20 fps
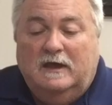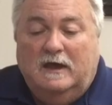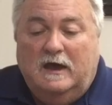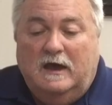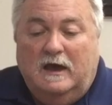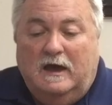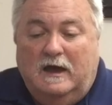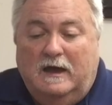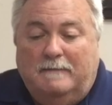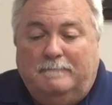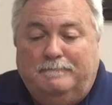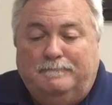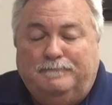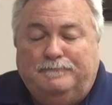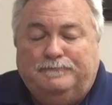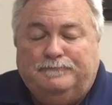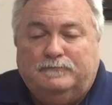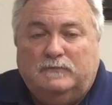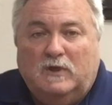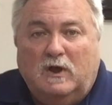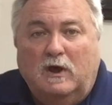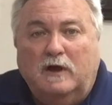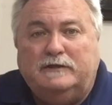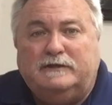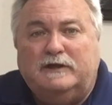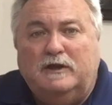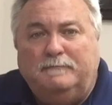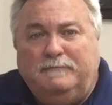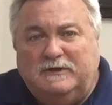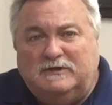Um,
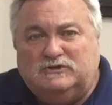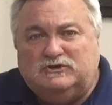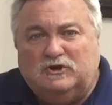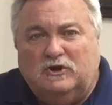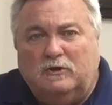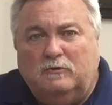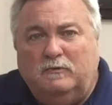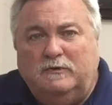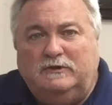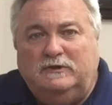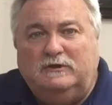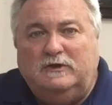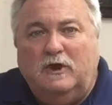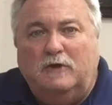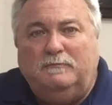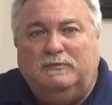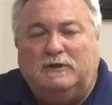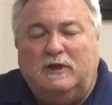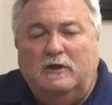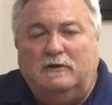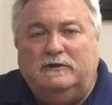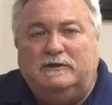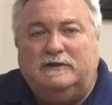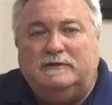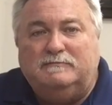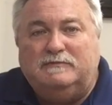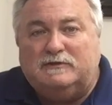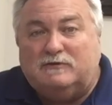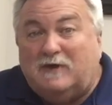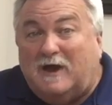also, be sure when you go below to
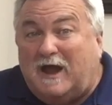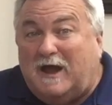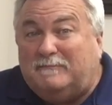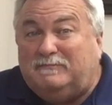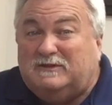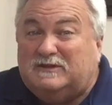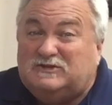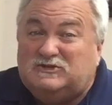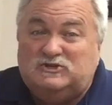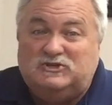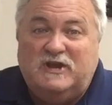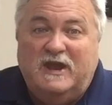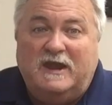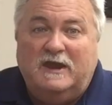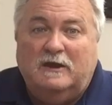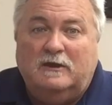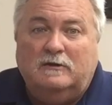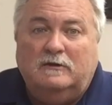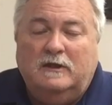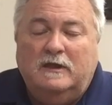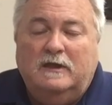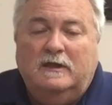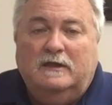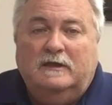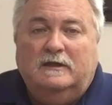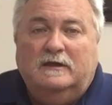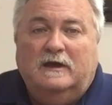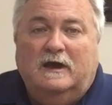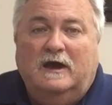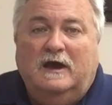subscribe, to share,
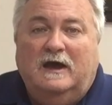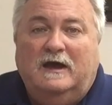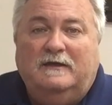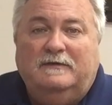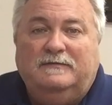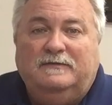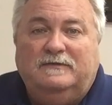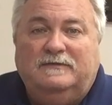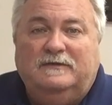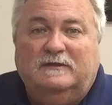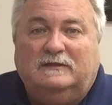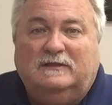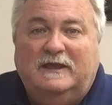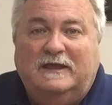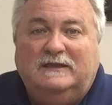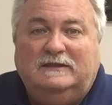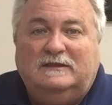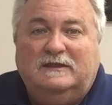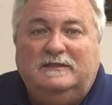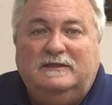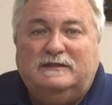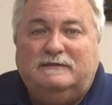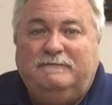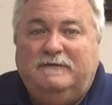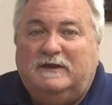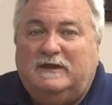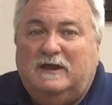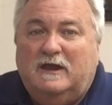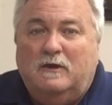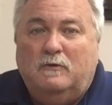uh, the link to this
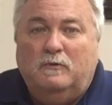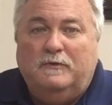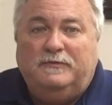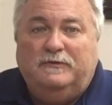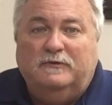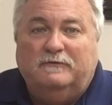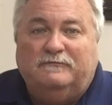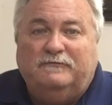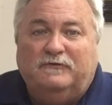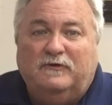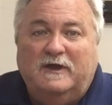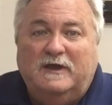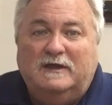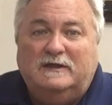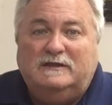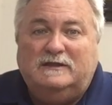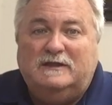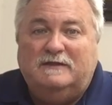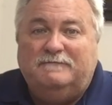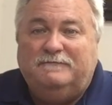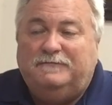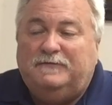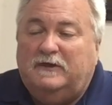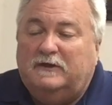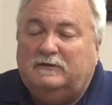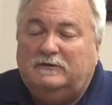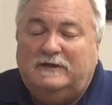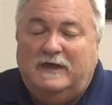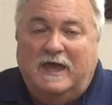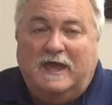video with your friends if
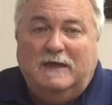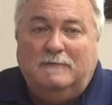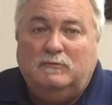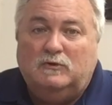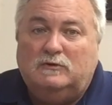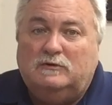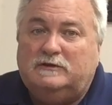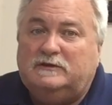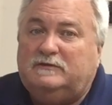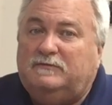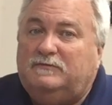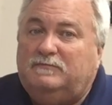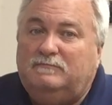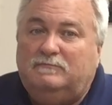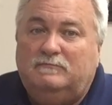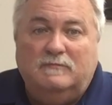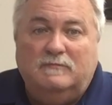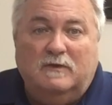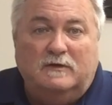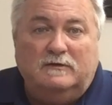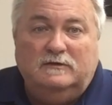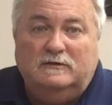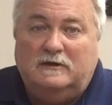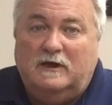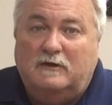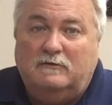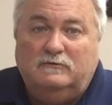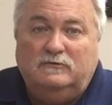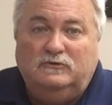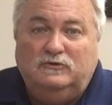they're gamers. You
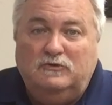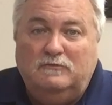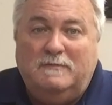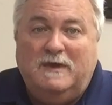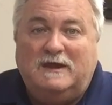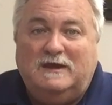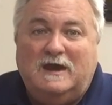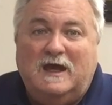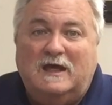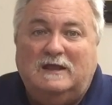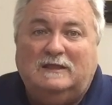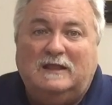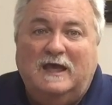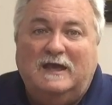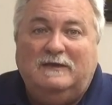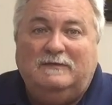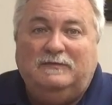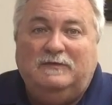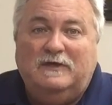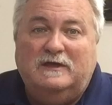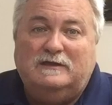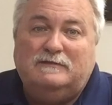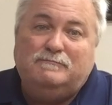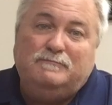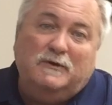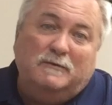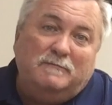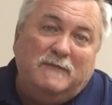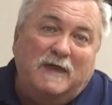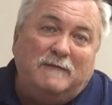know, you may not like this,
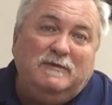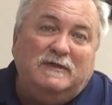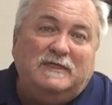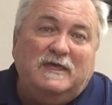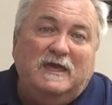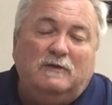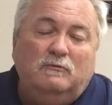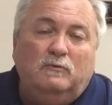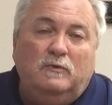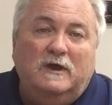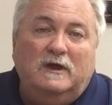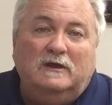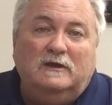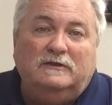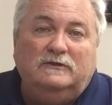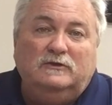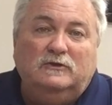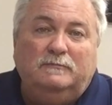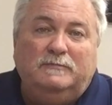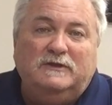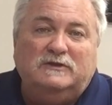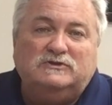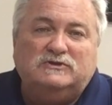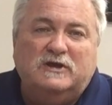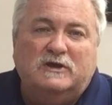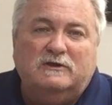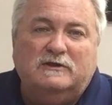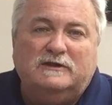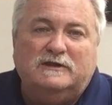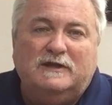but maybe they will, and you'll be
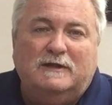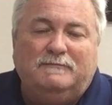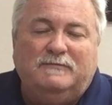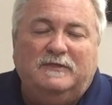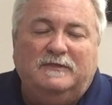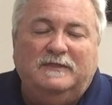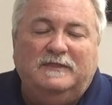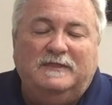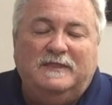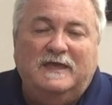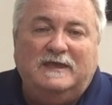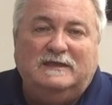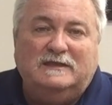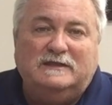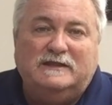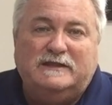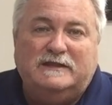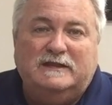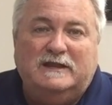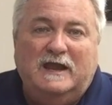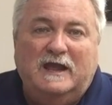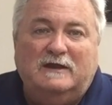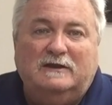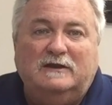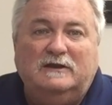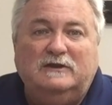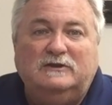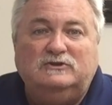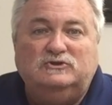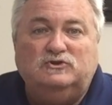sharing something they can sit down
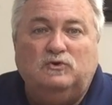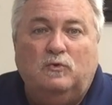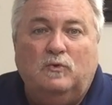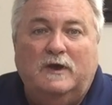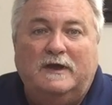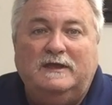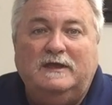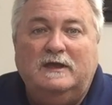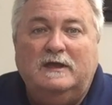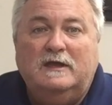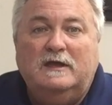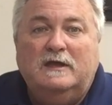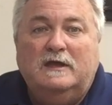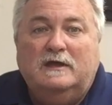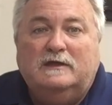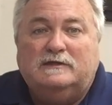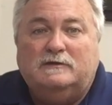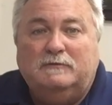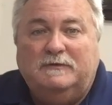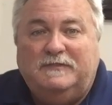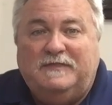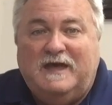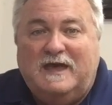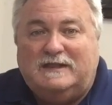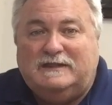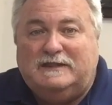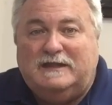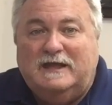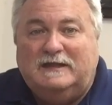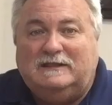and enjoy. So with
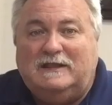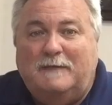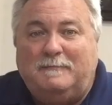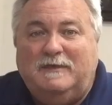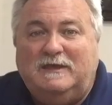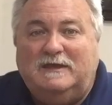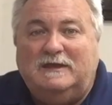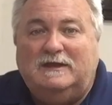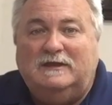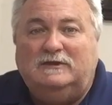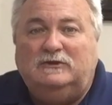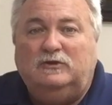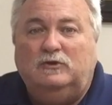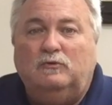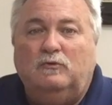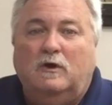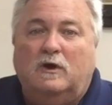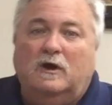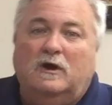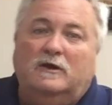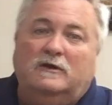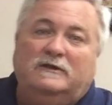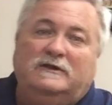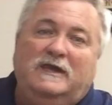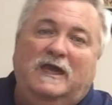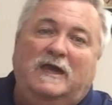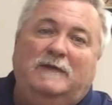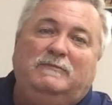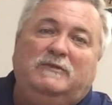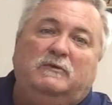that said, let me get into our
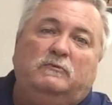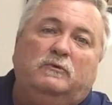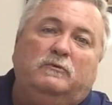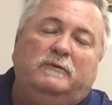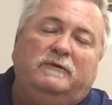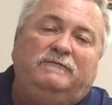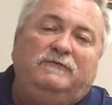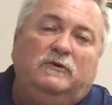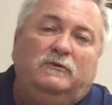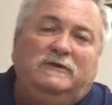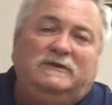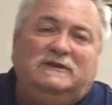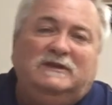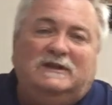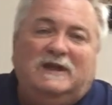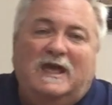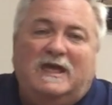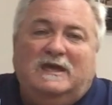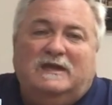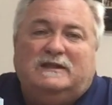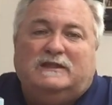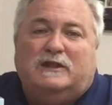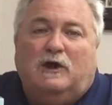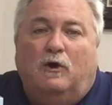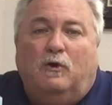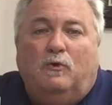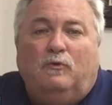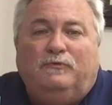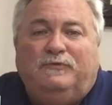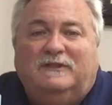game that we're reviewing today. It's
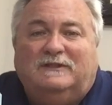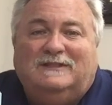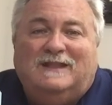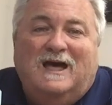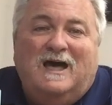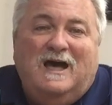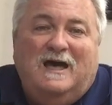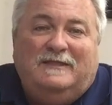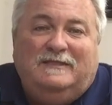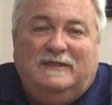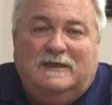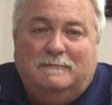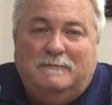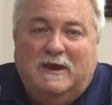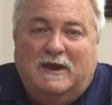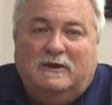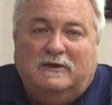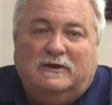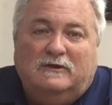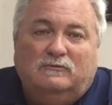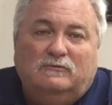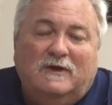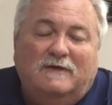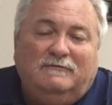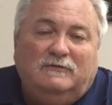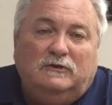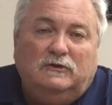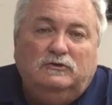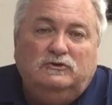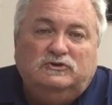Hold the Line, the American
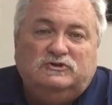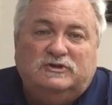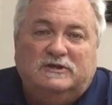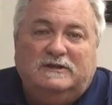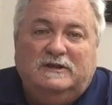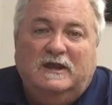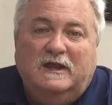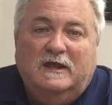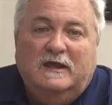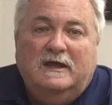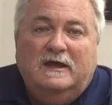Revolution.